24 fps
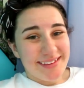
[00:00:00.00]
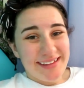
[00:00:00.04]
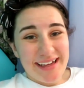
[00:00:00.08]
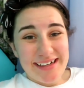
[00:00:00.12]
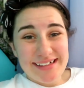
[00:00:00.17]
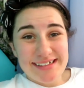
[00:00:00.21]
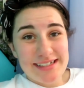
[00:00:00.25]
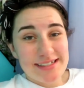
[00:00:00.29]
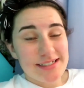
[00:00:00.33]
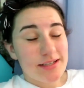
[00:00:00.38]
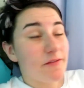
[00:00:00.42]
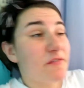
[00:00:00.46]

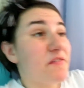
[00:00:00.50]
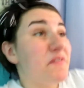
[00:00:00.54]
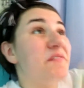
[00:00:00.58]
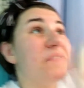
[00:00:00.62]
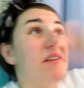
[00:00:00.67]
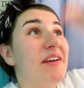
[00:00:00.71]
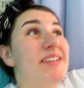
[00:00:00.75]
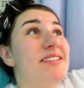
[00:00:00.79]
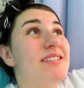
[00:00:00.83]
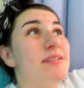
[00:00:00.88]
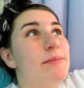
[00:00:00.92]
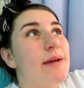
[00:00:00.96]
It doesn't
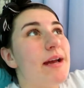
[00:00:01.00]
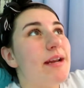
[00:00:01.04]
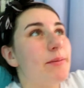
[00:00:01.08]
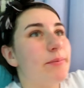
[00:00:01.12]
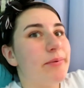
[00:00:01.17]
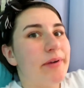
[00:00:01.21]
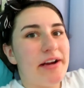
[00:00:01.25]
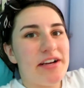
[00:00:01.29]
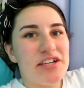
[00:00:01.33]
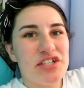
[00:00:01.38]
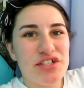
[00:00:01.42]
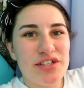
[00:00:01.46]
fix my
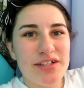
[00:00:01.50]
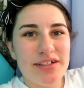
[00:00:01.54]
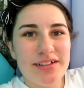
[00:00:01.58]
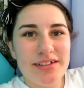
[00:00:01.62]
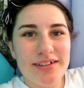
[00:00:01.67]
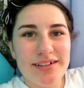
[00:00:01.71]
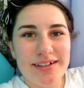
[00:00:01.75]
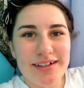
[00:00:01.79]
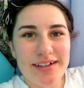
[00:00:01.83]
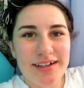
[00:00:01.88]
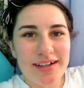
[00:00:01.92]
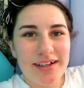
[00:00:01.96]

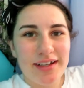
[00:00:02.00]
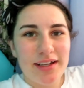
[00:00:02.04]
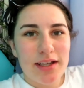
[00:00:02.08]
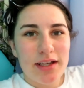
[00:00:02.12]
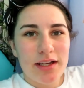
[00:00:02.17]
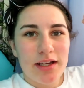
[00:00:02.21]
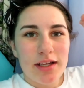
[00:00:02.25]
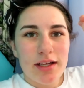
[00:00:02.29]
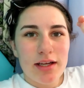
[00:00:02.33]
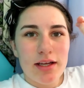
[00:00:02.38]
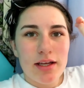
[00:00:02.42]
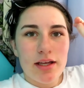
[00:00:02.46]
depression.
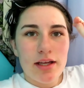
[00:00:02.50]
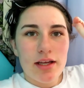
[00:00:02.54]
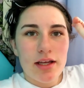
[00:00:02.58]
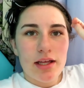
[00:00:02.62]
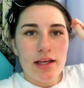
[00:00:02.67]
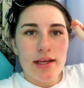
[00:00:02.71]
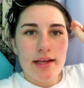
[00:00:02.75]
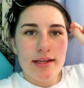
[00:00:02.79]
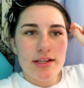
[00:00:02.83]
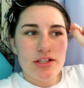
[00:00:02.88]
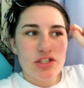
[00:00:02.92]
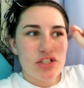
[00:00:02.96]

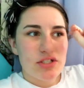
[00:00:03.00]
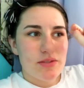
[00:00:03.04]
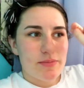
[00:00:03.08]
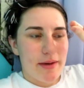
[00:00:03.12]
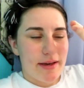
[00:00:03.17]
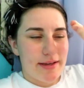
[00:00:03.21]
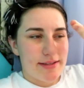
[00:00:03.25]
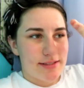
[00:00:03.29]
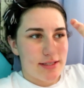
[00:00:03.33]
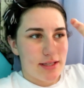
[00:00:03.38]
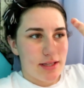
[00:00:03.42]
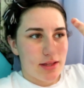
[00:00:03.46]
It just
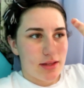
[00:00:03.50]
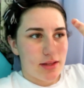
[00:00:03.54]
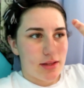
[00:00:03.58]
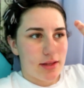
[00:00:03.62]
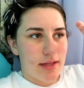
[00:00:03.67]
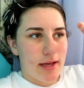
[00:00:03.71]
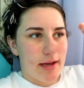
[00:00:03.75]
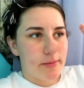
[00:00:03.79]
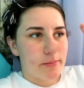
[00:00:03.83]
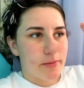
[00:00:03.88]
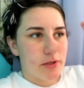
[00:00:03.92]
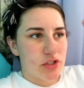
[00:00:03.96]
makes it
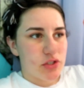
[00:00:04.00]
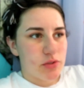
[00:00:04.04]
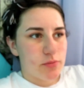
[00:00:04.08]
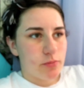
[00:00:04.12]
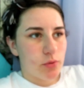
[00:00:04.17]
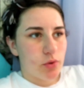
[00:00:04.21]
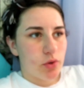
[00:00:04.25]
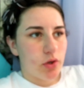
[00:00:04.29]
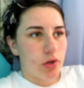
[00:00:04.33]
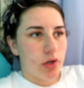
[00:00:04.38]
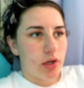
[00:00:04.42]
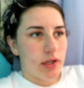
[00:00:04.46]
that much
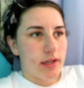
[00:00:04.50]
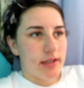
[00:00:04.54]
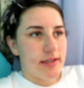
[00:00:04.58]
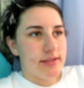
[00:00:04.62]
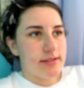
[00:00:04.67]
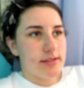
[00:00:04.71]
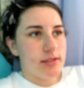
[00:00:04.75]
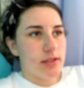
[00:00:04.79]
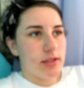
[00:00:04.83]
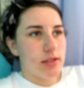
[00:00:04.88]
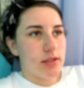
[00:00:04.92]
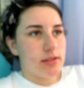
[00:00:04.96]
more
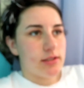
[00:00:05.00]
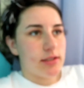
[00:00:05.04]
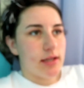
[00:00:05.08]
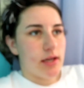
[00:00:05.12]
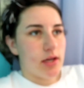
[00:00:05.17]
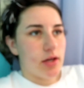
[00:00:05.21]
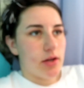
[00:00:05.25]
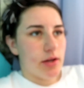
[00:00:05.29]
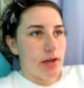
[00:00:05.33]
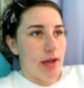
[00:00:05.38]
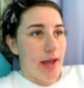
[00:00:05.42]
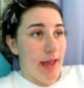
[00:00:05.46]
easier
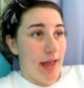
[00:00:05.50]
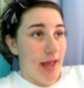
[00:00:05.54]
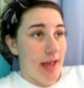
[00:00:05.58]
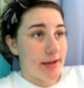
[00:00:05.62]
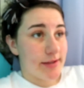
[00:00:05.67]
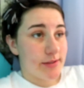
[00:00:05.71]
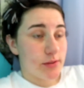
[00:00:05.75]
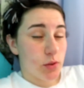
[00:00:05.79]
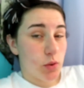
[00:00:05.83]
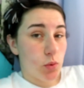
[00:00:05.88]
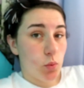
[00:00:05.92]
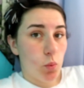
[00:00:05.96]
to
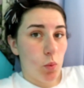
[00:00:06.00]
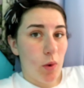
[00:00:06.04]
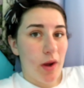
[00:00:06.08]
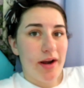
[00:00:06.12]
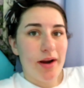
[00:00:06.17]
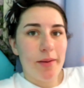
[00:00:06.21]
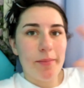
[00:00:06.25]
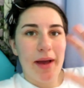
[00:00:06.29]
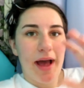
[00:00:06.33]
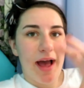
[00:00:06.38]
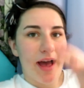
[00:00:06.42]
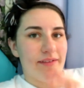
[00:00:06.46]
handle
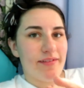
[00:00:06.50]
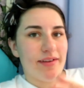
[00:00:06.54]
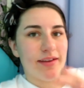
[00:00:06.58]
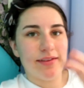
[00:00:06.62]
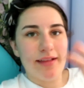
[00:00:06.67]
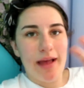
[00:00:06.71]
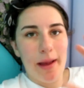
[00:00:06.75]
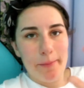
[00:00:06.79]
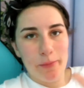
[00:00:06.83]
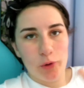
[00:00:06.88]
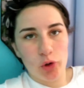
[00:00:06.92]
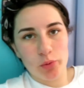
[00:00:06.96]
when I'm having
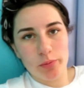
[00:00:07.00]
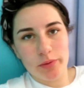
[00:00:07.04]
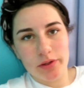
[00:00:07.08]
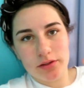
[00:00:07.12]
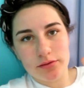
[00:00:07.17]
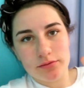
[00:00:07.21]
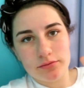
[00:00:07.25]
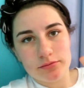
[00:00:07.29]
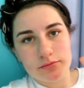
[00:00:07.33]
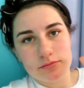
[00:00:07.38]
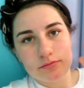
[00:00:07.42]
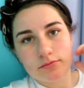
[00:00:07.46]
that moment.